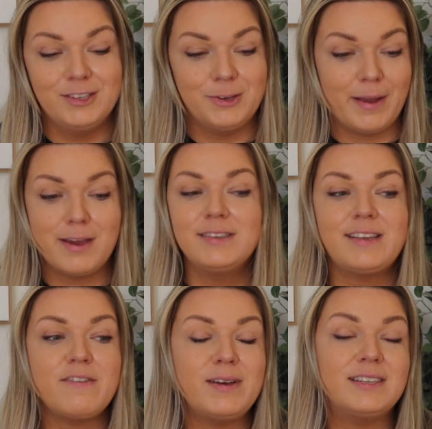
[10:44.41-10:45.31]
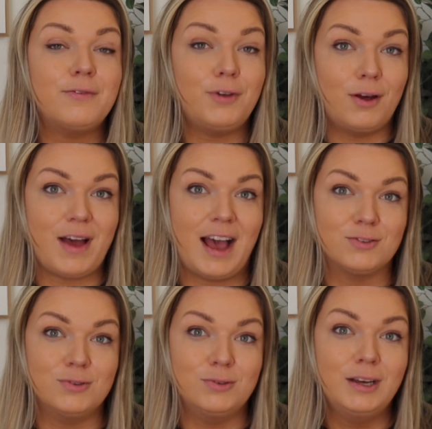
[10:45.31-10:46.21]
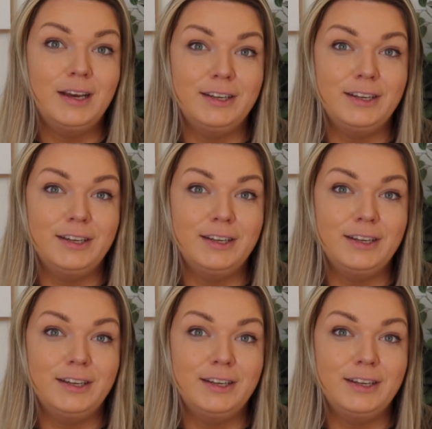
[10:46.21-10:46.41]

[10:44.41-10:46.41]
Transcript: So I could have saved myself a lot of hassle